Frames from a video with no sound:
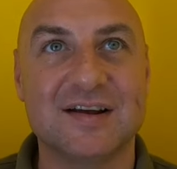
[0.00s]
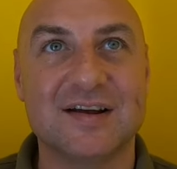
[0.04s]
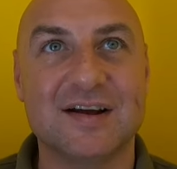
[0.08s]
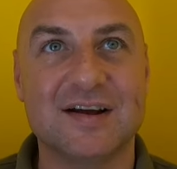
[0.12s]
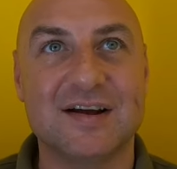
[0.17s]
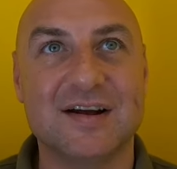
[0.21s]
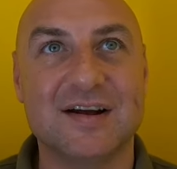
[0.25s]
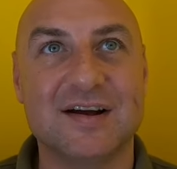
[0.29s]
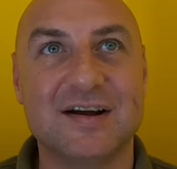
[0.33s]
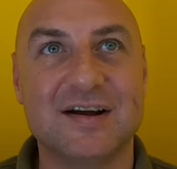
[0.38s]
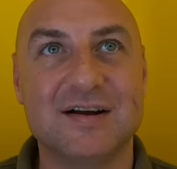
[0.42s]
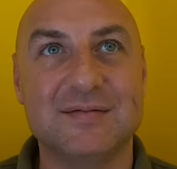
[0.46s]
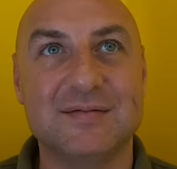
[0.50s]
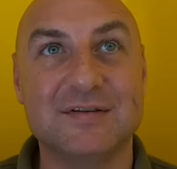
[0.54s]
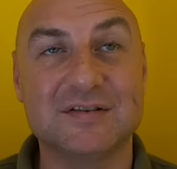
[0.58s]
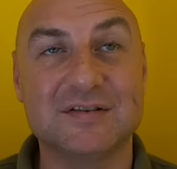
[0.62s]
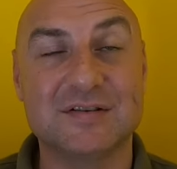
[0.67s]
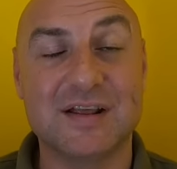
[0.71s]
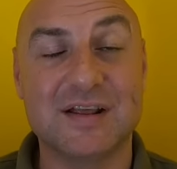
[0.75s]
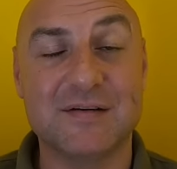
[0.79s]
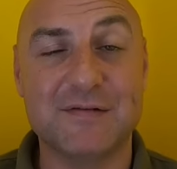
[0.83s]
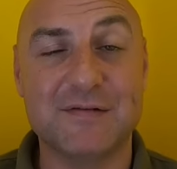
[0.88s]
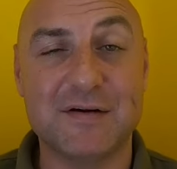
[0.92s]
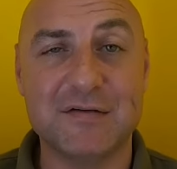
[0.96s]

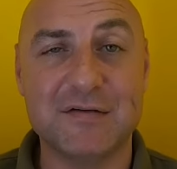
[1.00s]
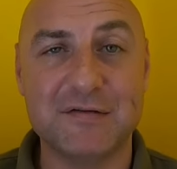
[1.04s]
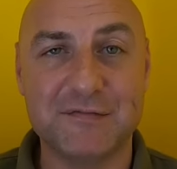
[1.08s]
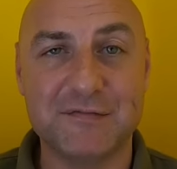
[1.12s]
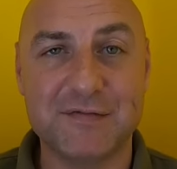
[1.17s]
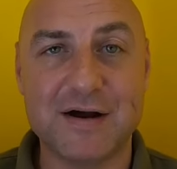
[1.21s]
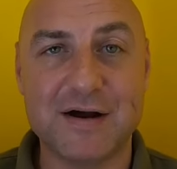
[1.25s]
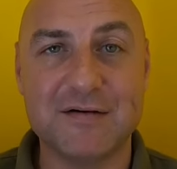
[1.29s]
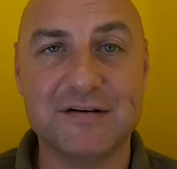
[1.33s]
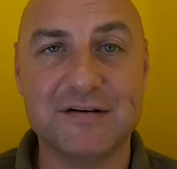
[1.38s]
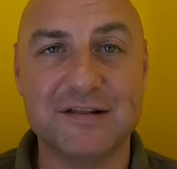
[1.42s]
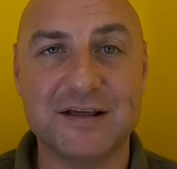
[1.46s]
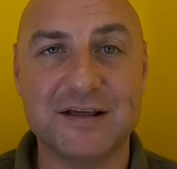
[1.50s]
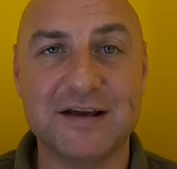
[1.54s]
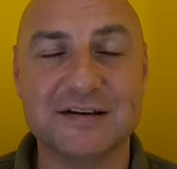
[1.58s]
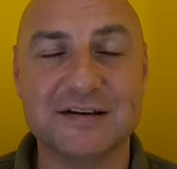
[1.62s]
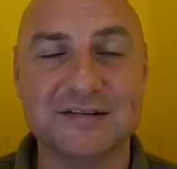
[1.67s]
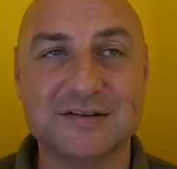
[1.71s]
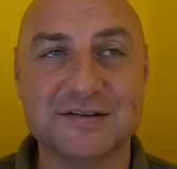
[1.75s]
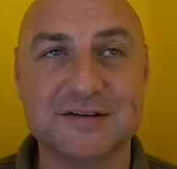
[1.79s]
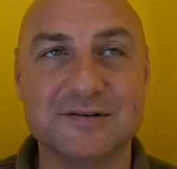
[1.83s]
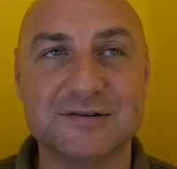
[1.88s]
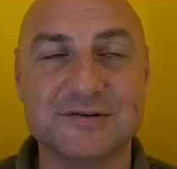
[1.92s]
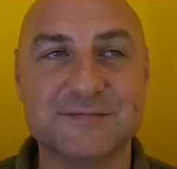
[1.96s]
They're very thorough there
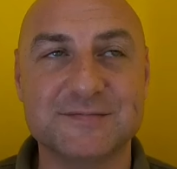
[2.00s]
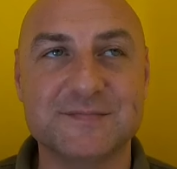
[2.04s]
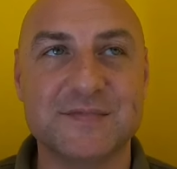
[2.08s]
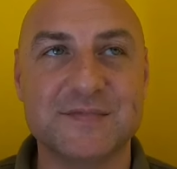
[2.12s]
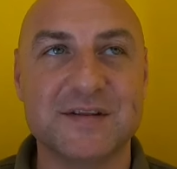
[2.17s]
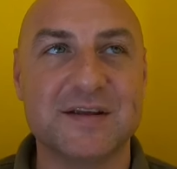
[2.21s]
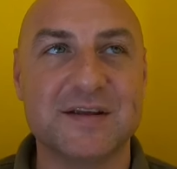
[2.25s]
too.